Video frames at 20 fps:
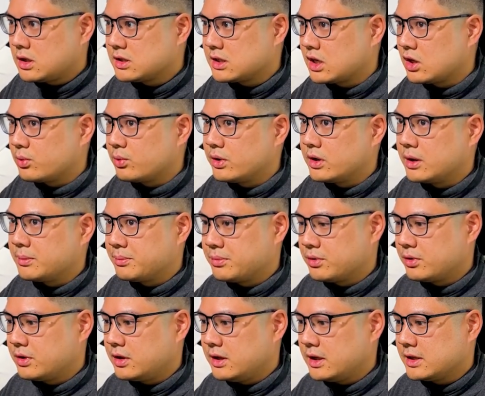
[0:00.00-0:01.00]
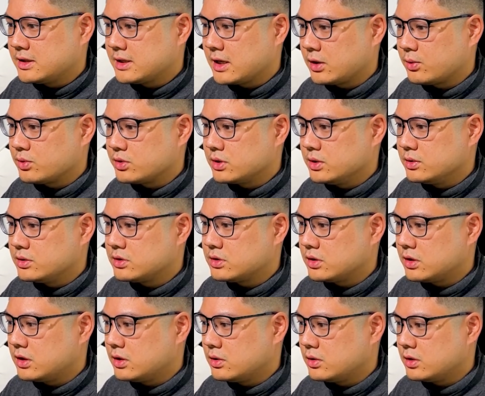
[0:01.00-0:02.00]
remember the exact results. So here
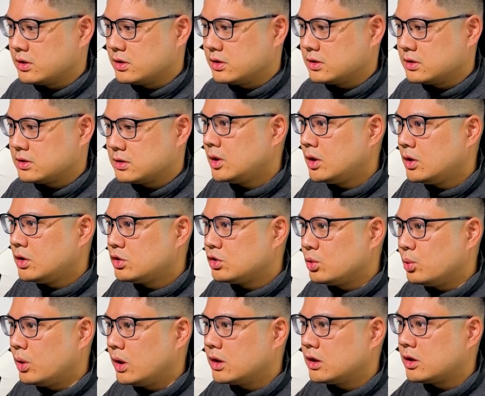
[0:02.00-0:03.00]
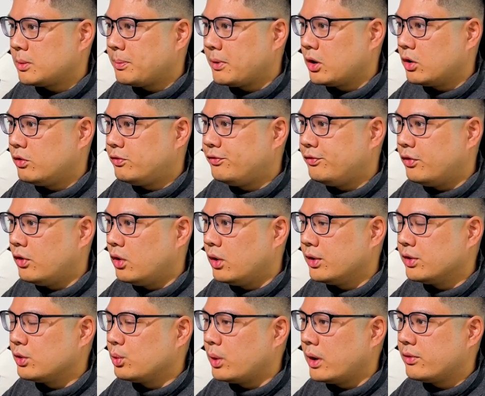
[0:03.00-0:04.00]
it is. Do you want the barrel full and the
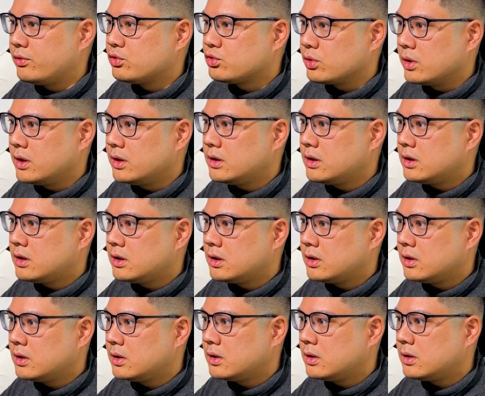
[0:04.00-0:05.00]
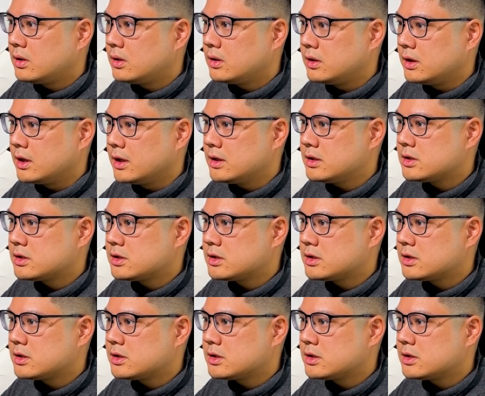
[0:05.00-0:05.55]
wife drunk? Yes.